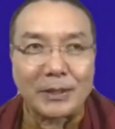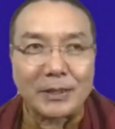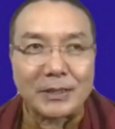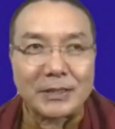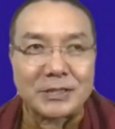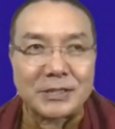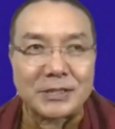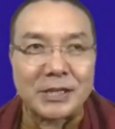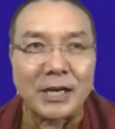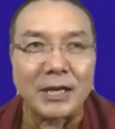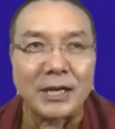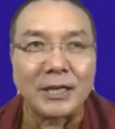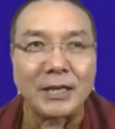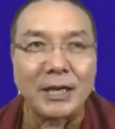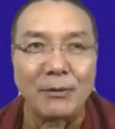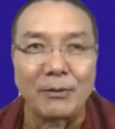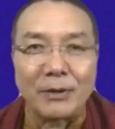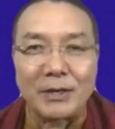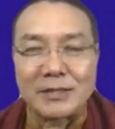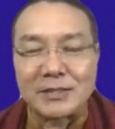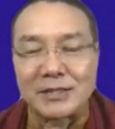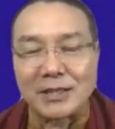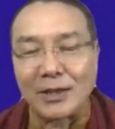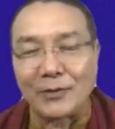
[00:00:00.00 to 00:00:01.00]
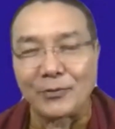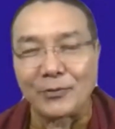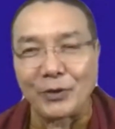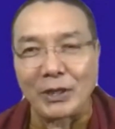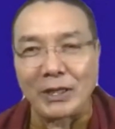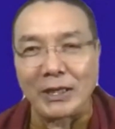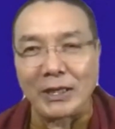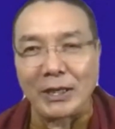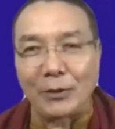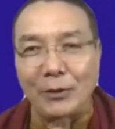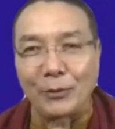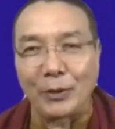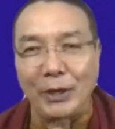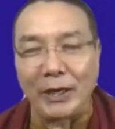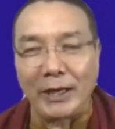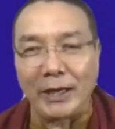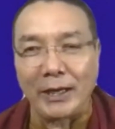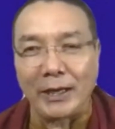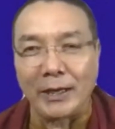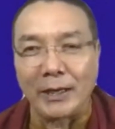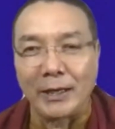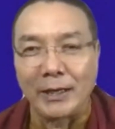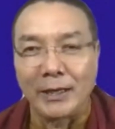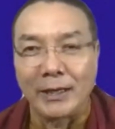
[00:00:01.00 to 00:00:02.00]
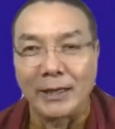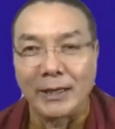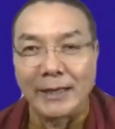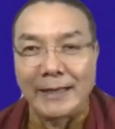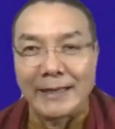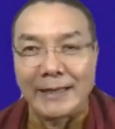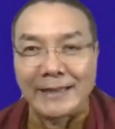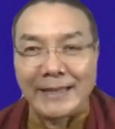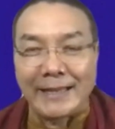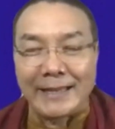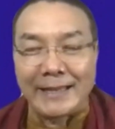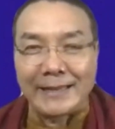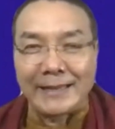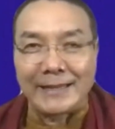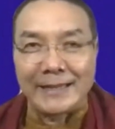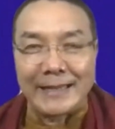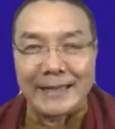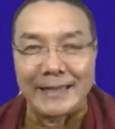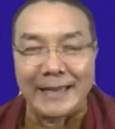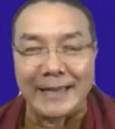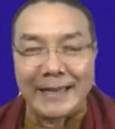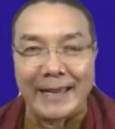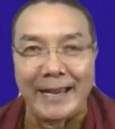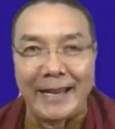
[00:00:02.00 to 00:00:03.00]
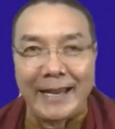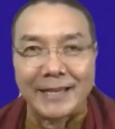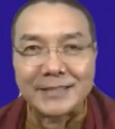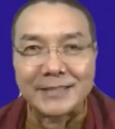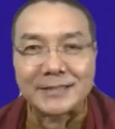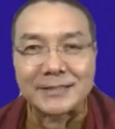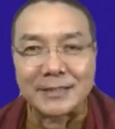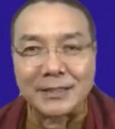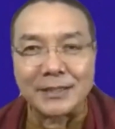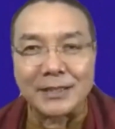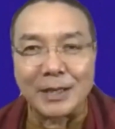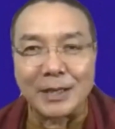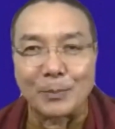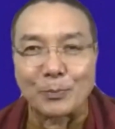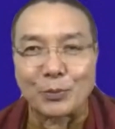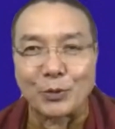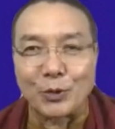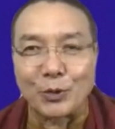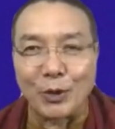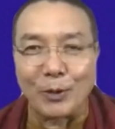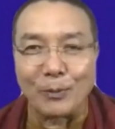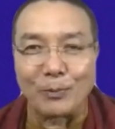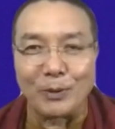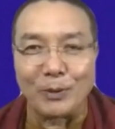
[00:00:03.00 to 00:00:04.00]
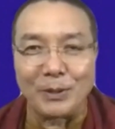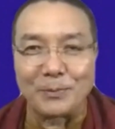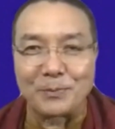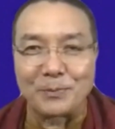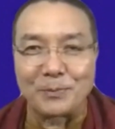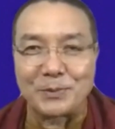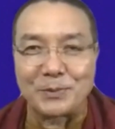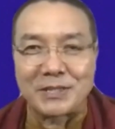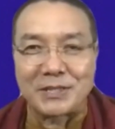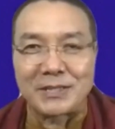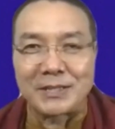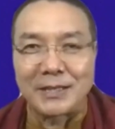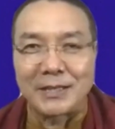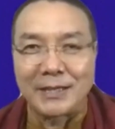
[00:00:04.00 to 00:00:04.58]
train ourselves in a way that the external problems